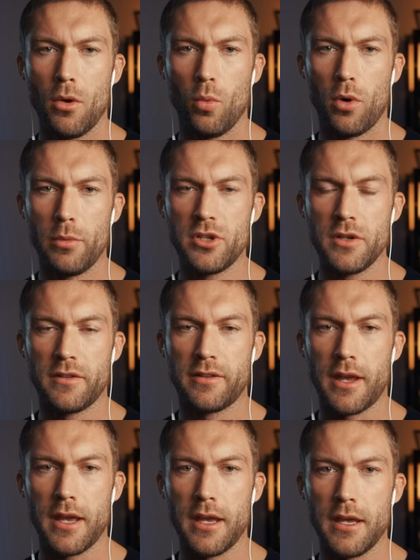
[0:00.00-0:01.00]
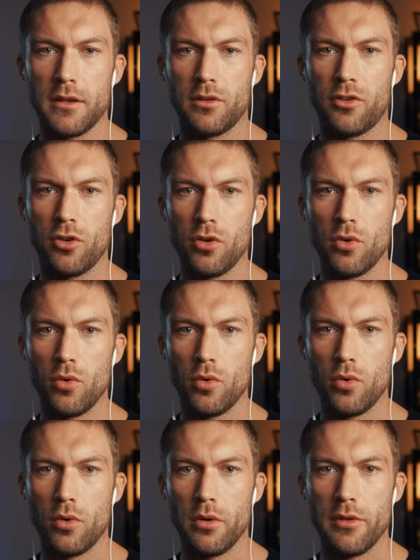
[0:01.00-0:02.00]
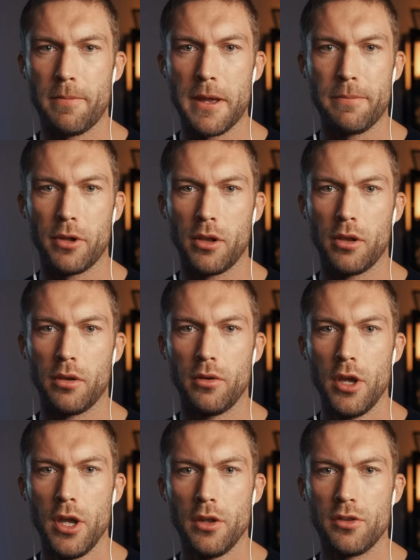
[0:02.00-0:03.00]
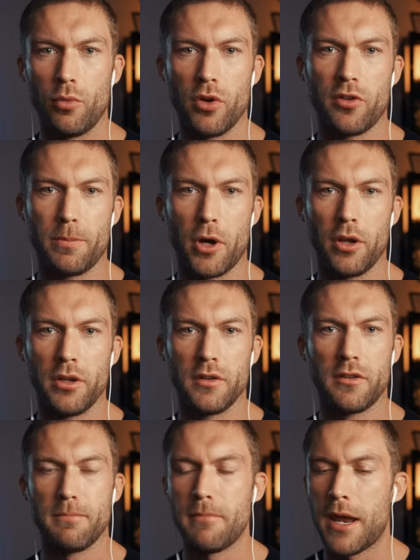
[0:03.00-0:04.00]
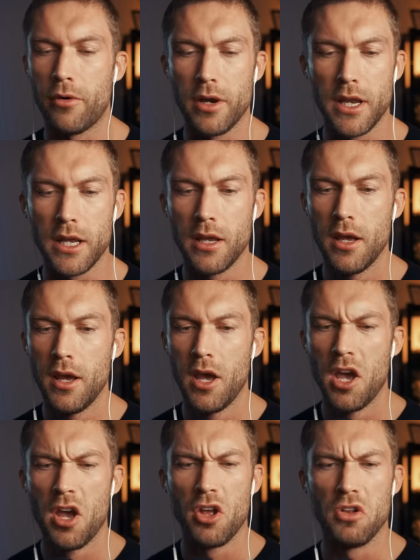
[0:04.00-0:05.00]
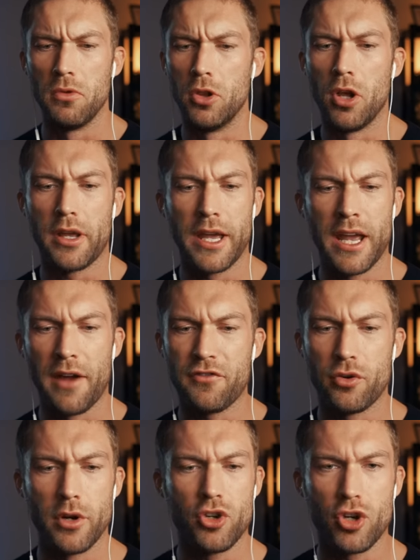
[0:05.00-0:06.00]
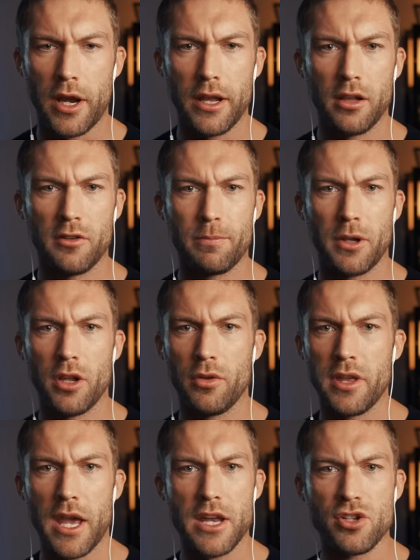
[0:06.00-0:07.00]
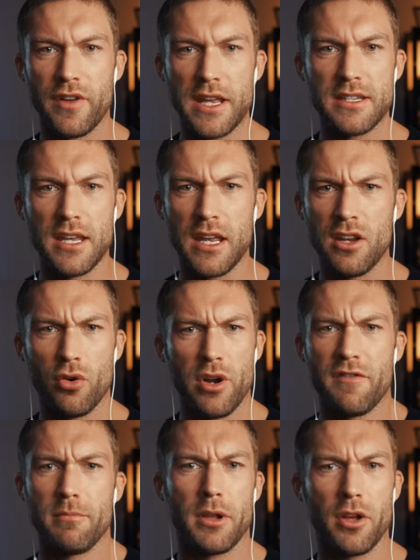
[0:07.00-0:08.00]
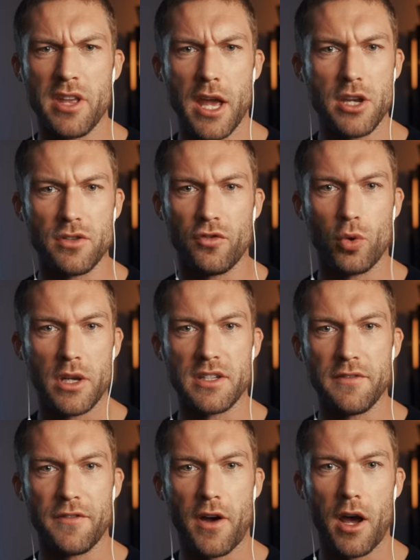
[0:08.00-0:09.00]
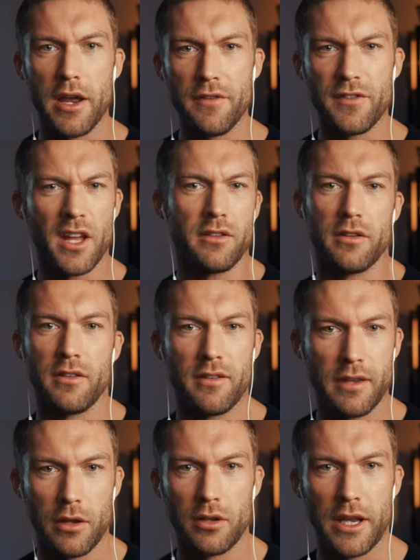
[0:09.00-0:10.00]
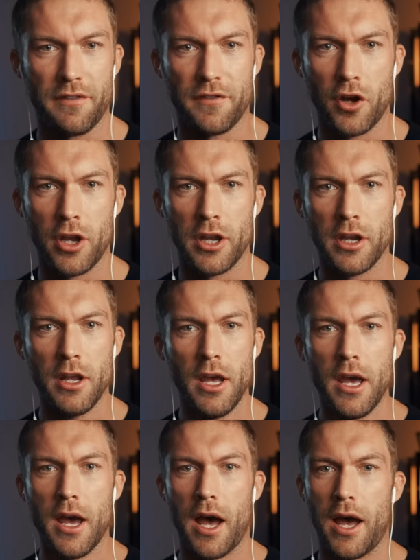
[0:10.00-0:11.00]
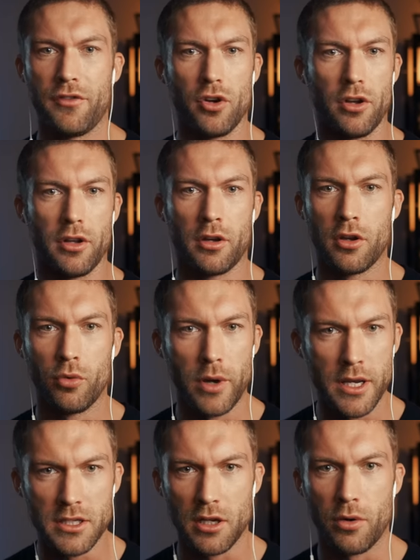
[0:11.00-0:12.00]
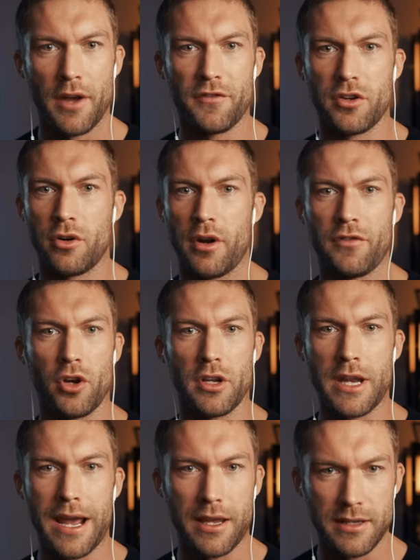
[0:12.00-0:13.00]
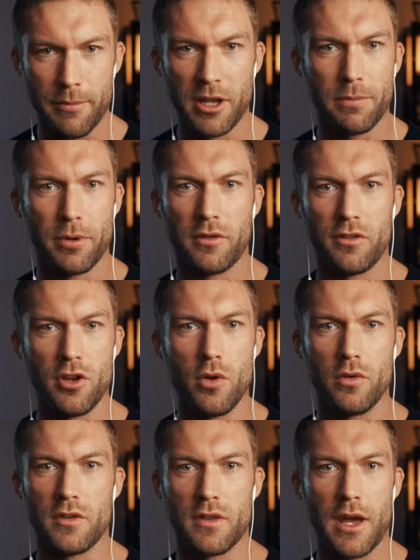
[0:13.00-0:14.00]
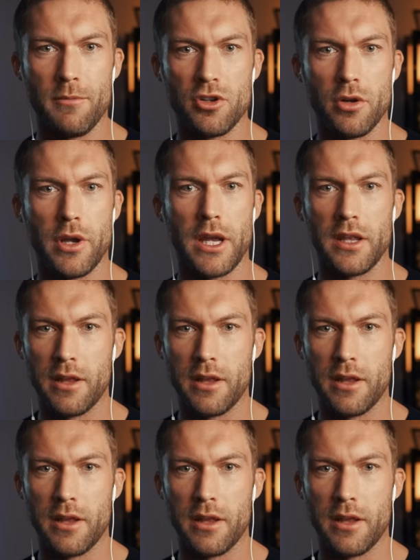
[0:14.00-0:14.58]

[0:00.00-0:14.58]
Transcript: What would you say to the people that respond, Mary, looking after a child below the age of 18 or even below the age of 25, that doesn't sound like fun. I've got a career to go after. I've got an academic pursuit that I'm doing.